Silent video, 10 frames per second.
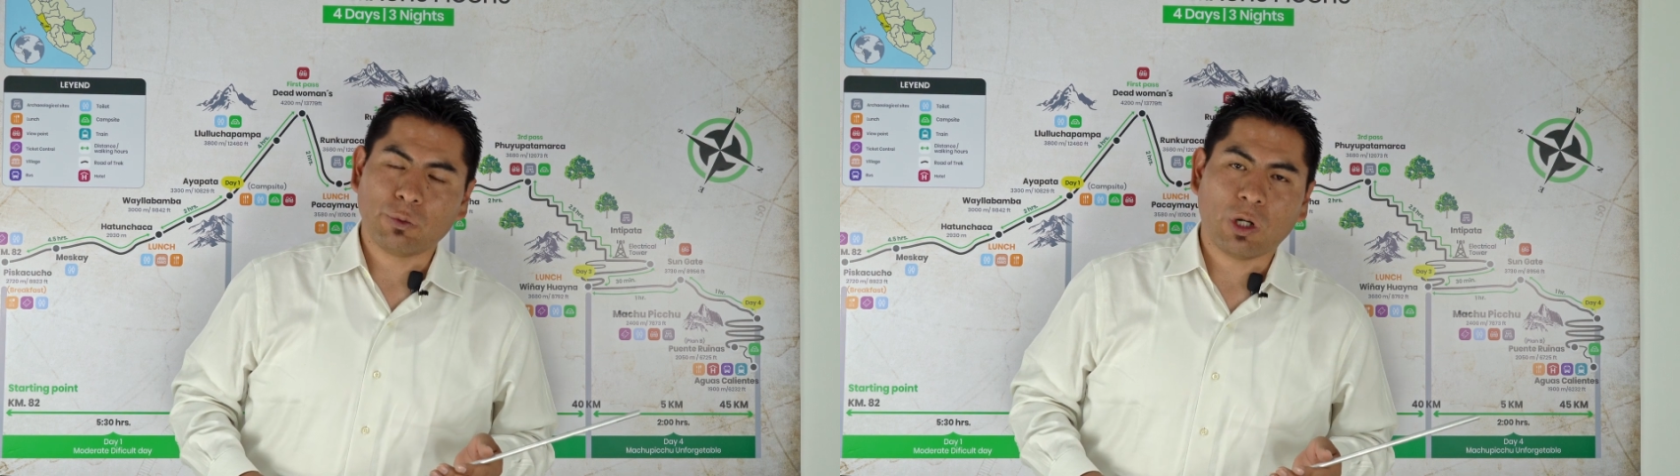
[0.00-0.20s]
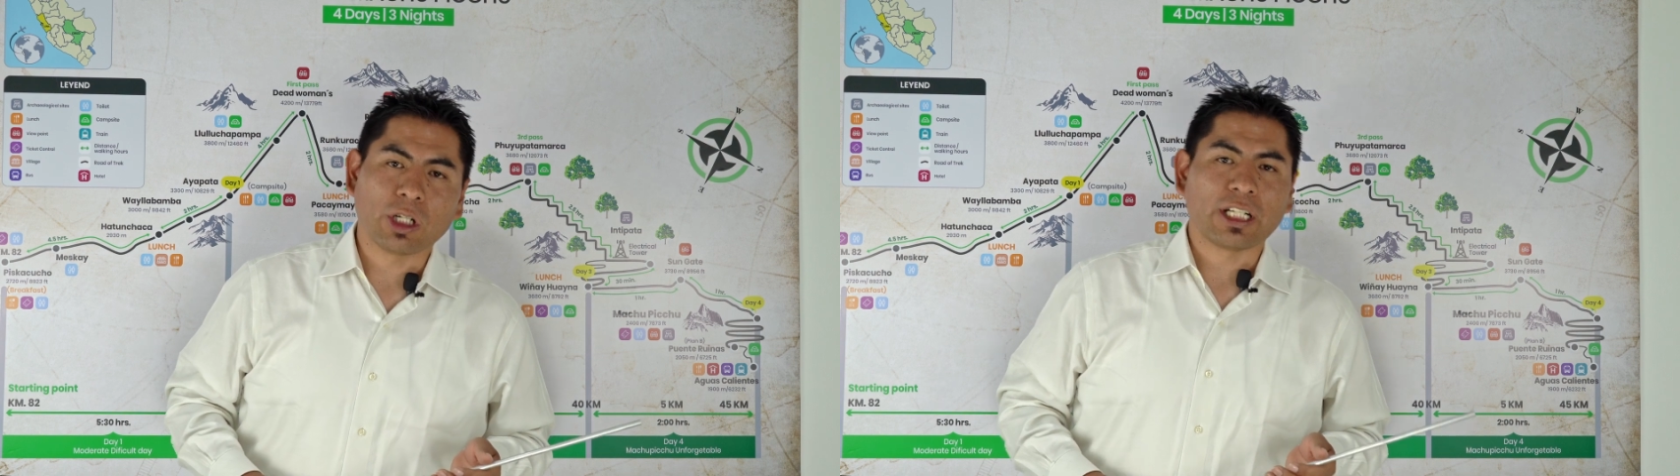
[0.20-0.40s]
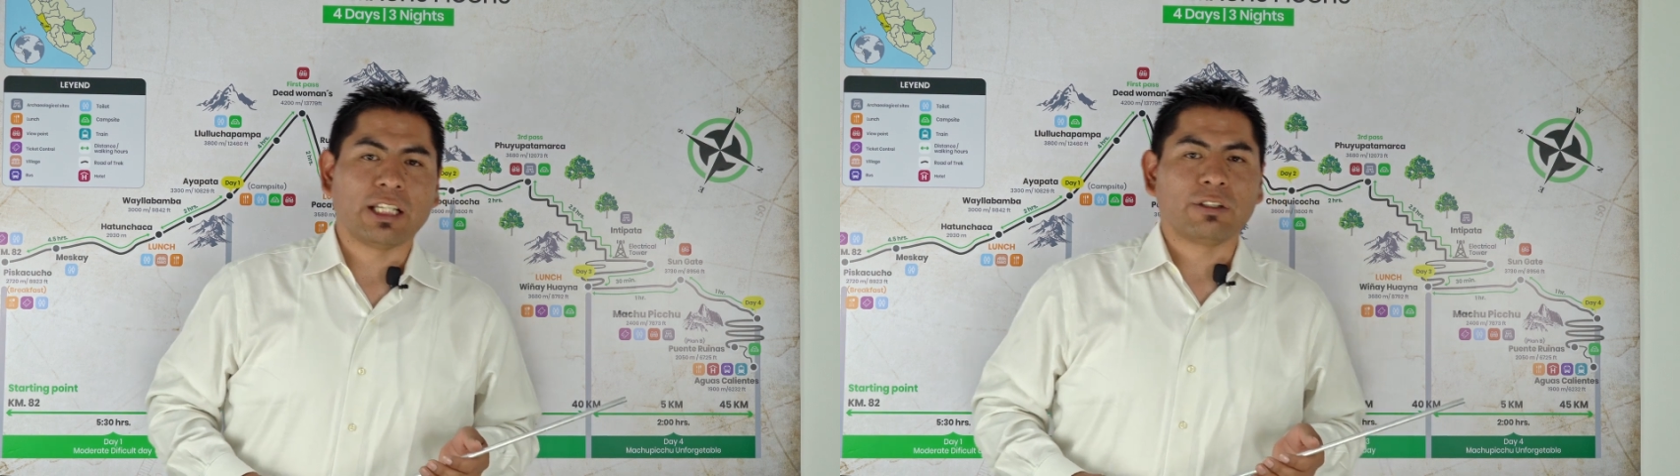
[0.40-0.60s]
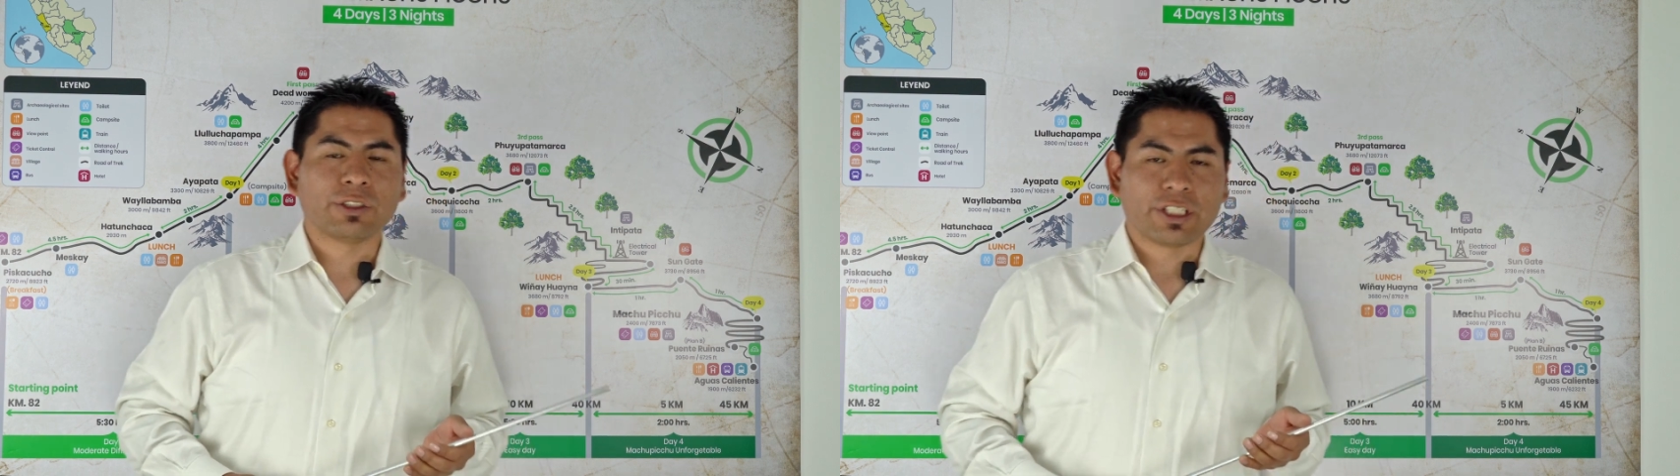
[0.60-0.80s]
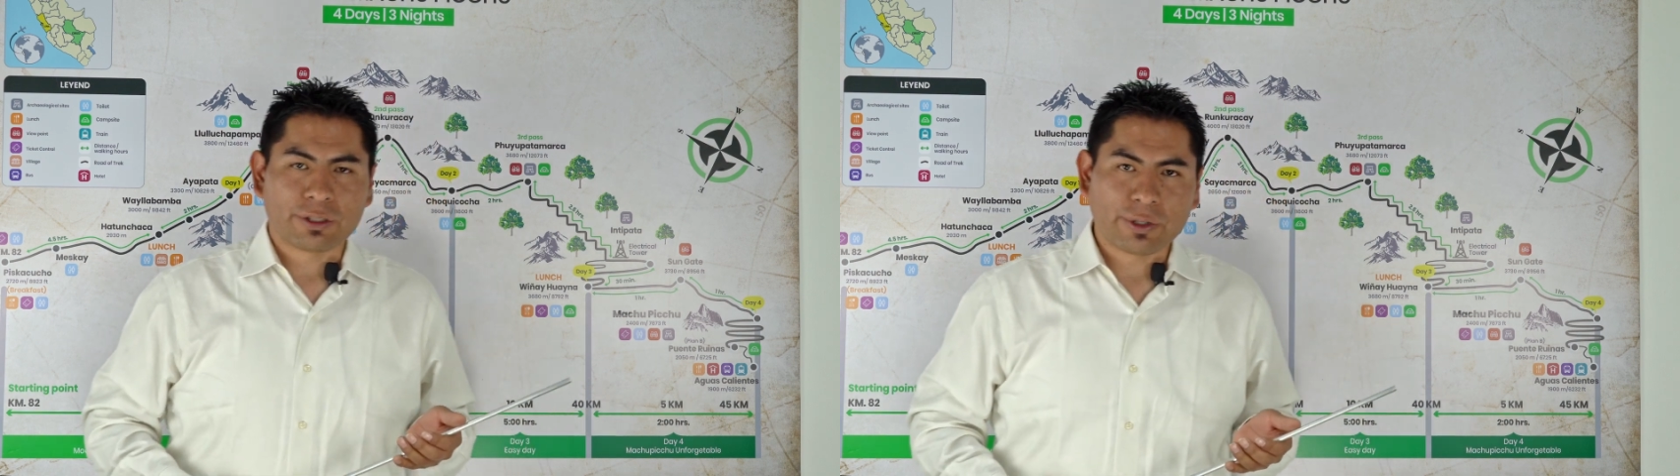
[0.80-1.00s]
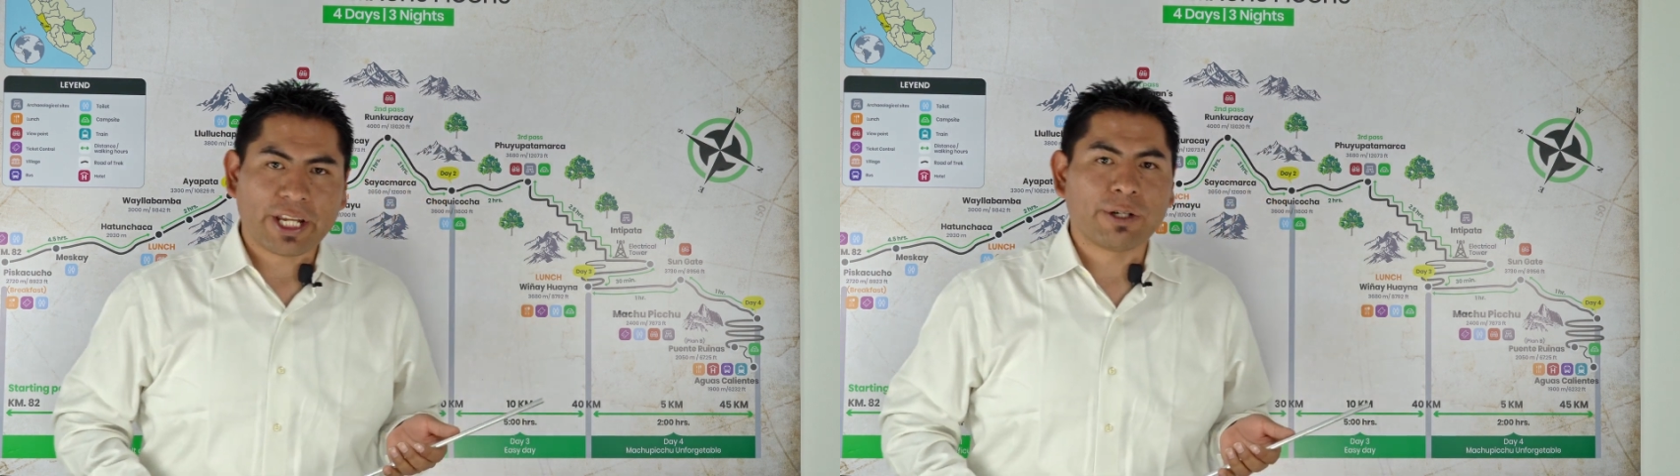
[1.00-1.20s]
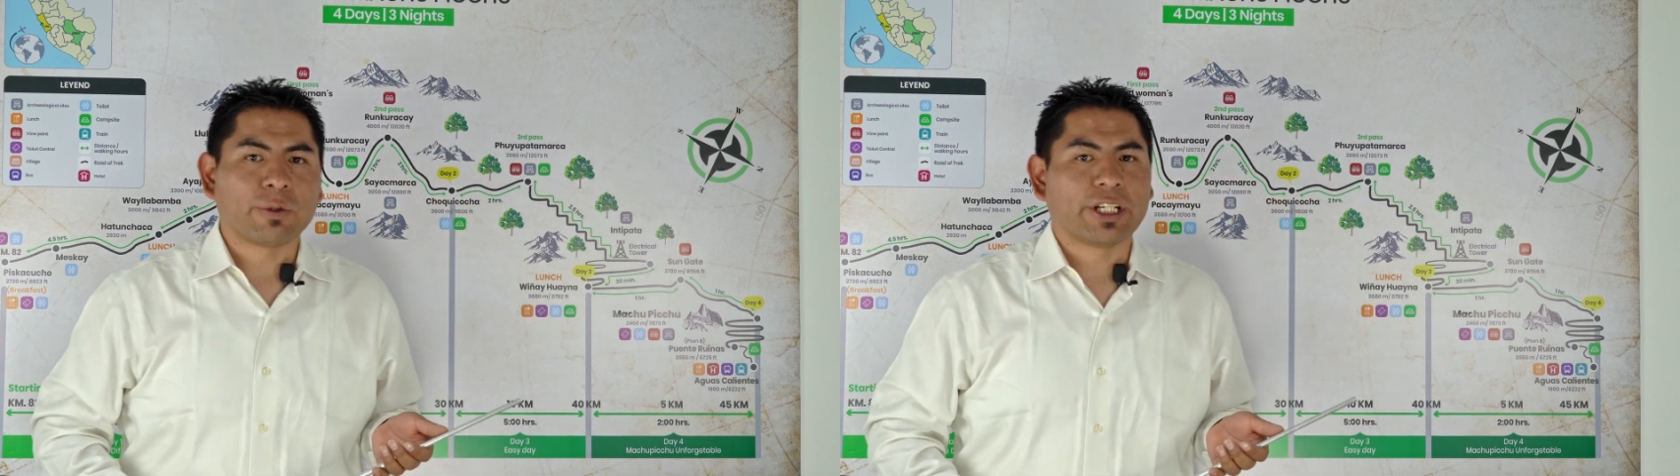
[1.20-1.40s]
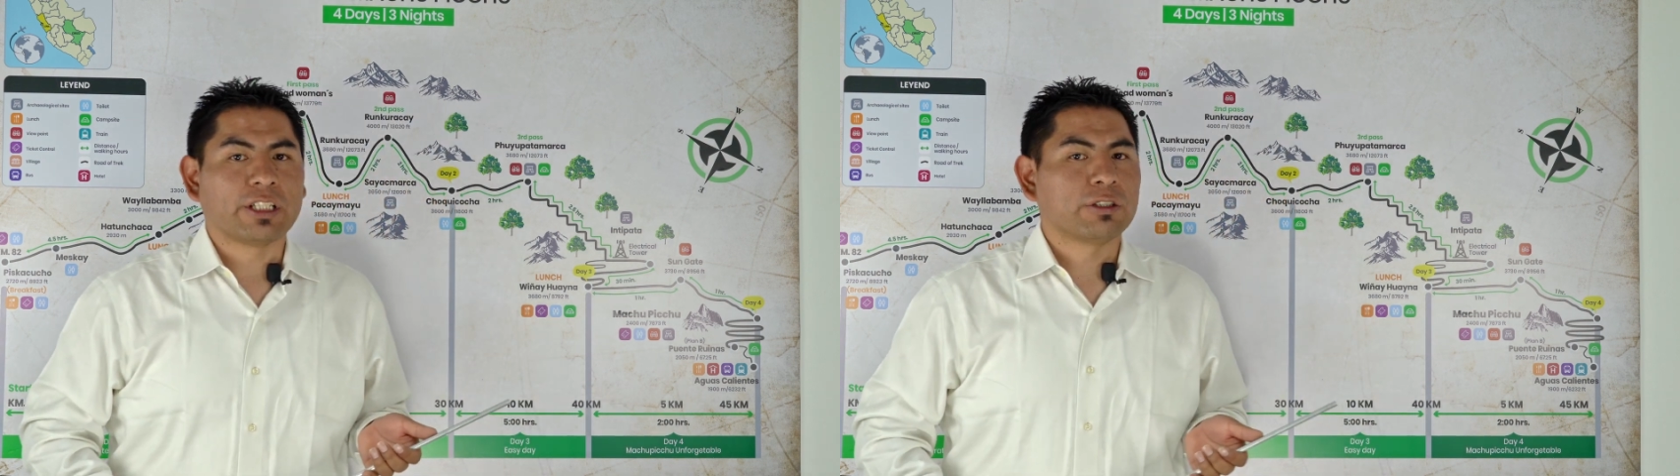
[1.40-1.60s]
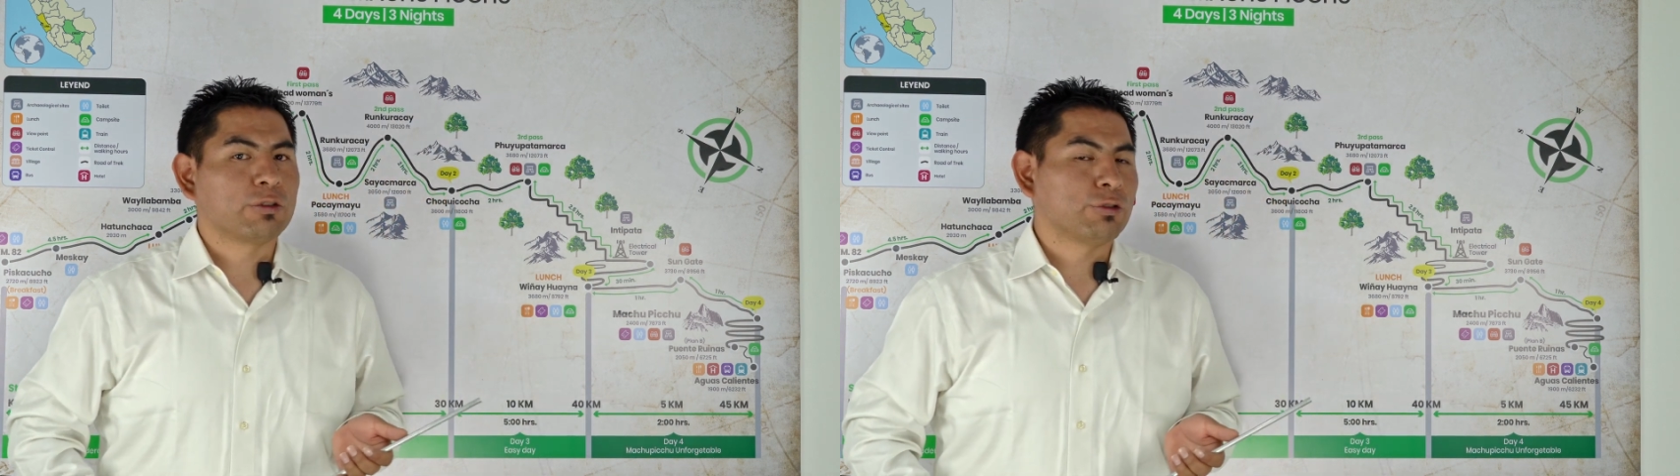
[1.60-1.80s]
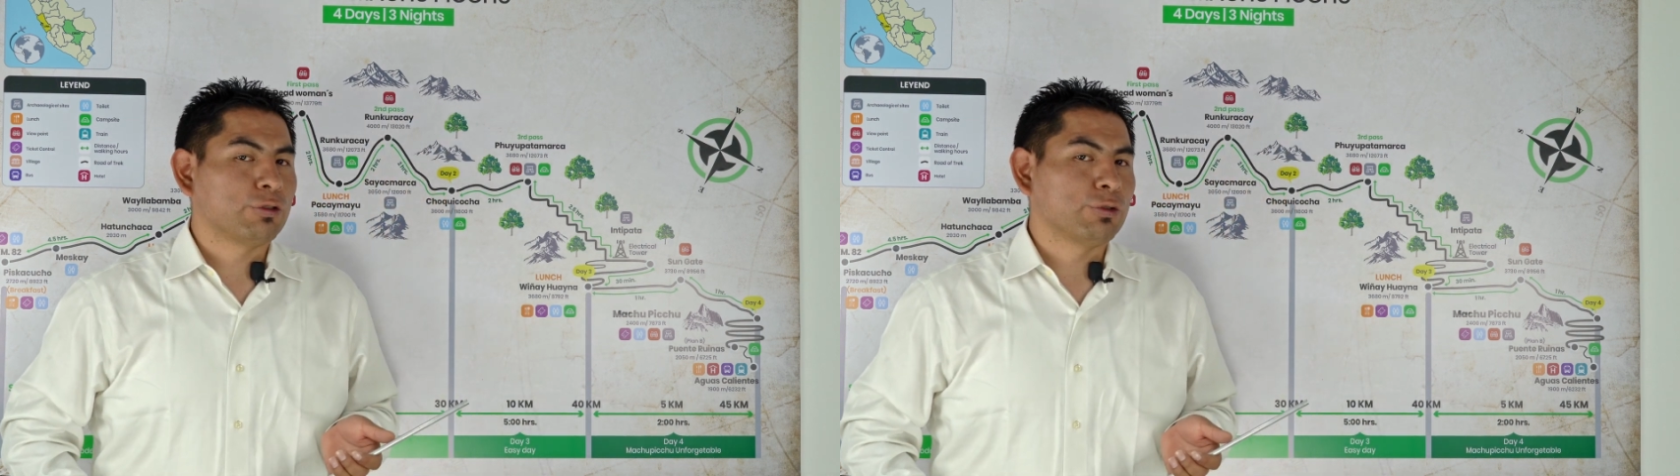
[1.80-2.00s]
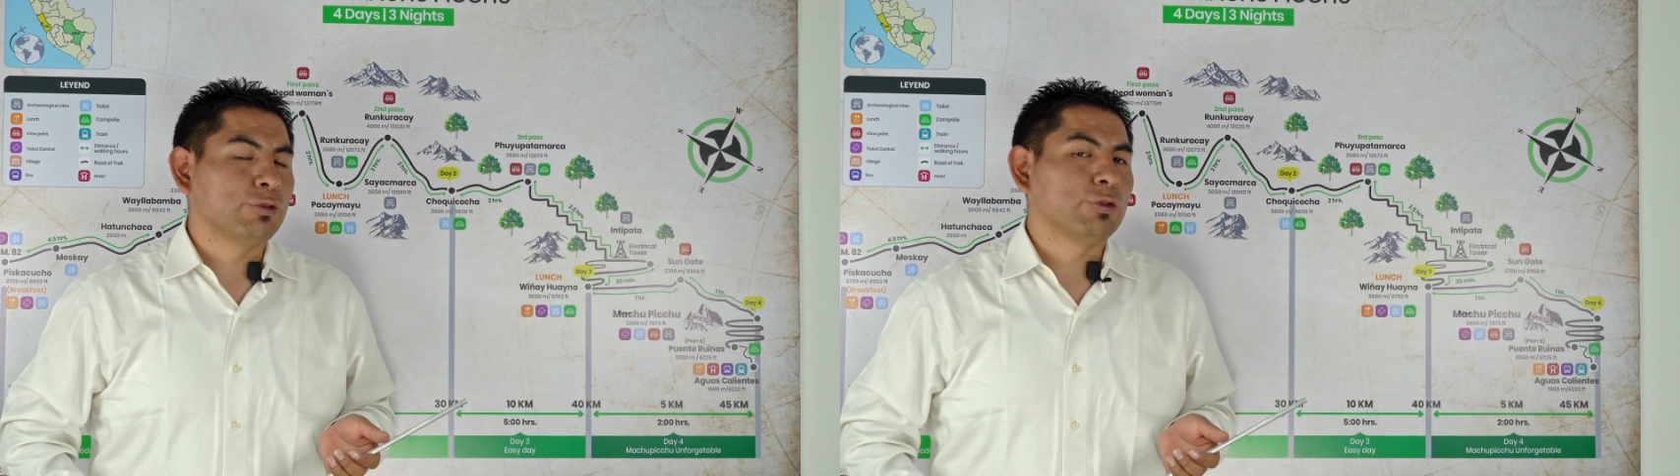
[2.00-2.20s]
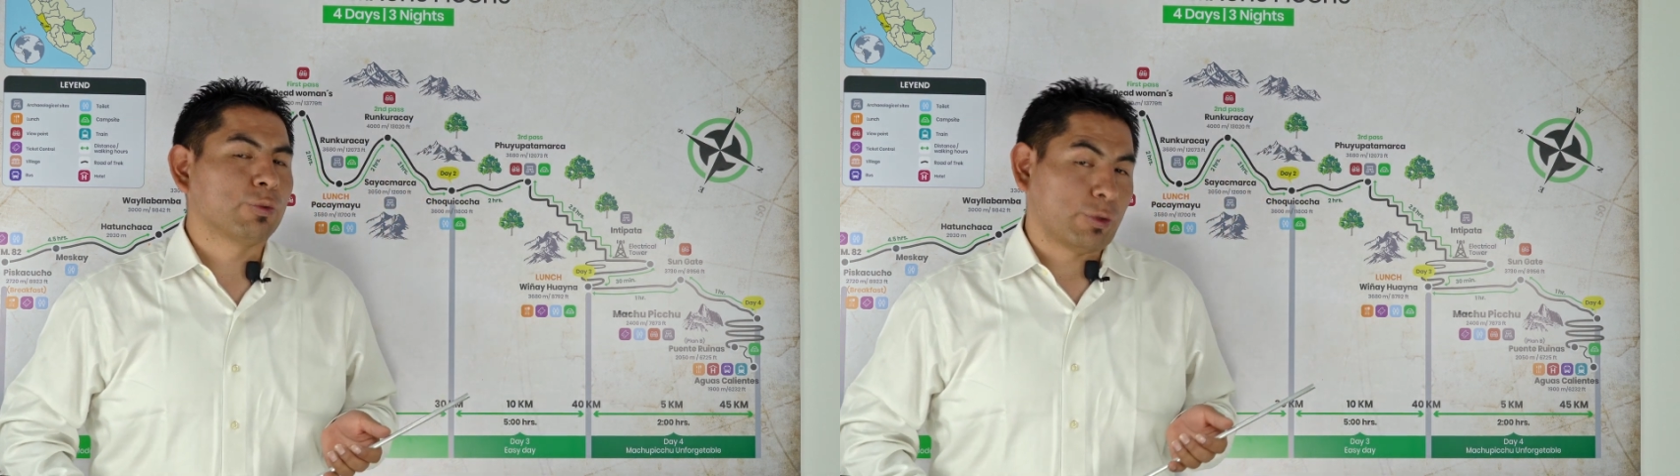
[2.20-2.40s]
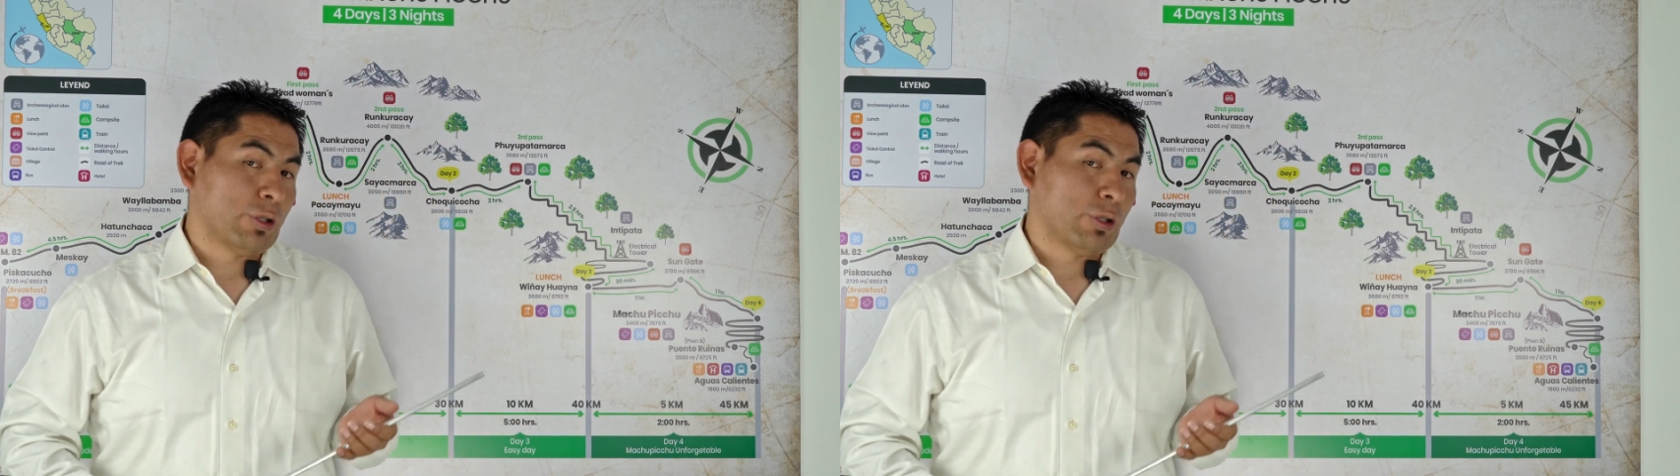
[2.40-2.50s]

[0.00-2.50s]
to walk along the railway to